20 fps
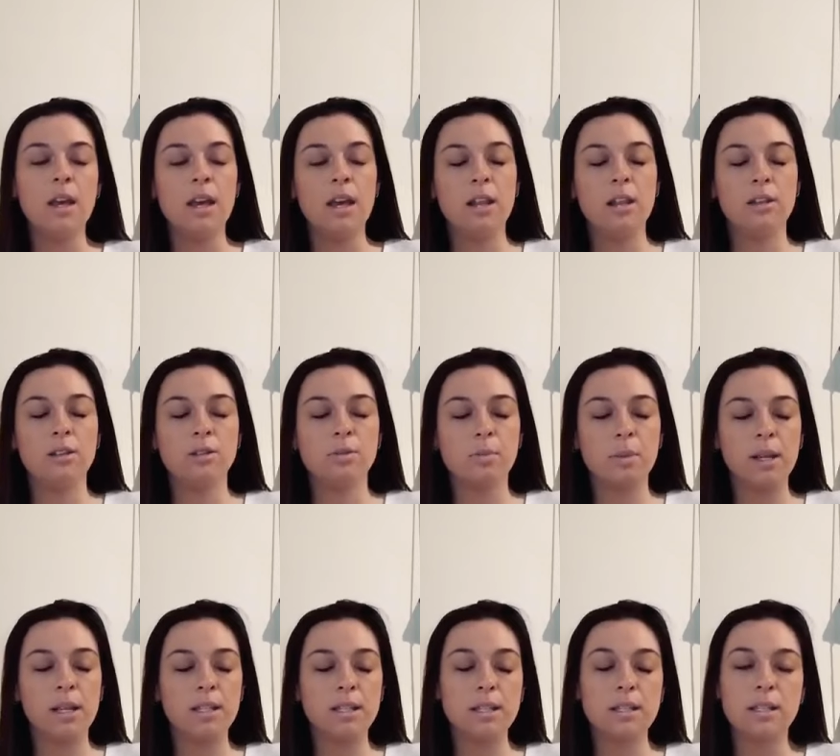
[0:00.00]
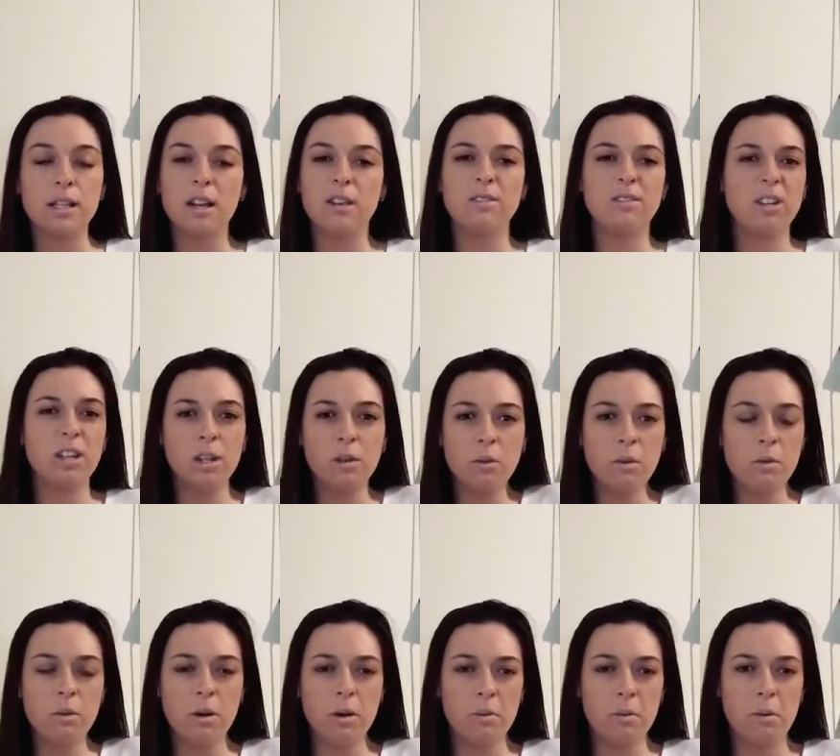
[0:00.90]
in those places that really we
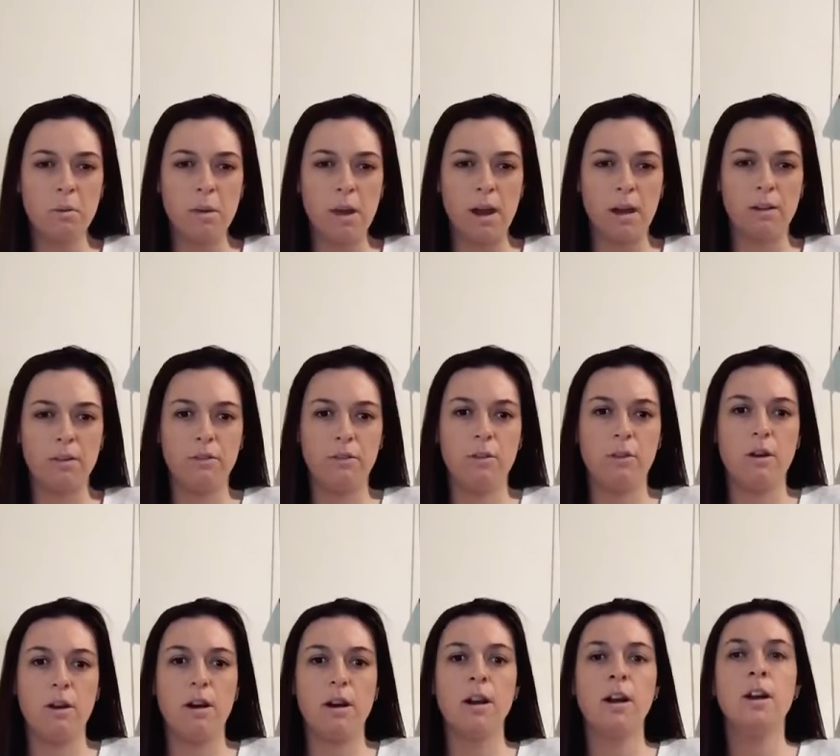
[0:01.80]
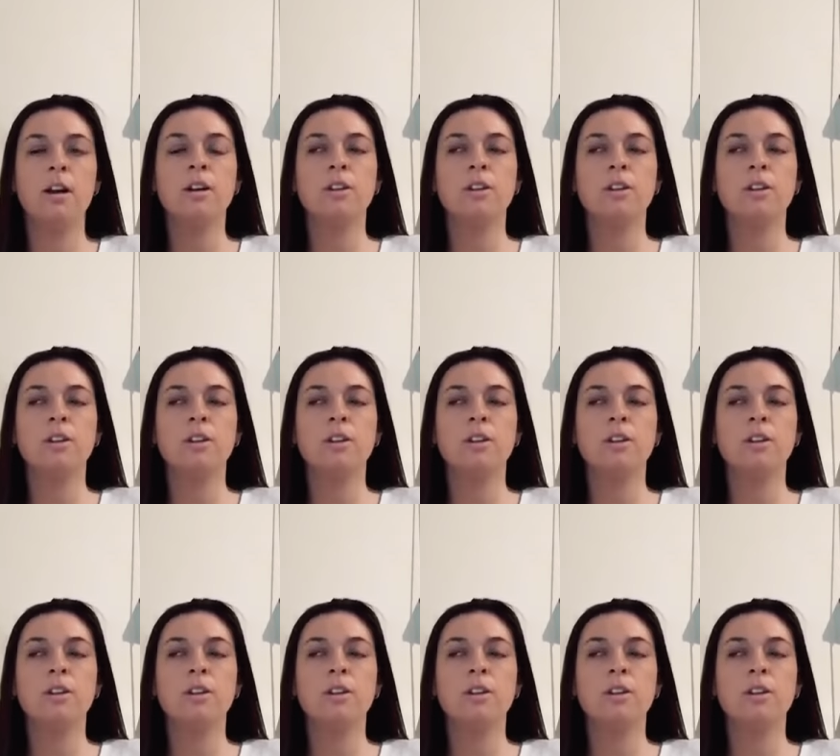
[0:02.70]
weren't prepared for.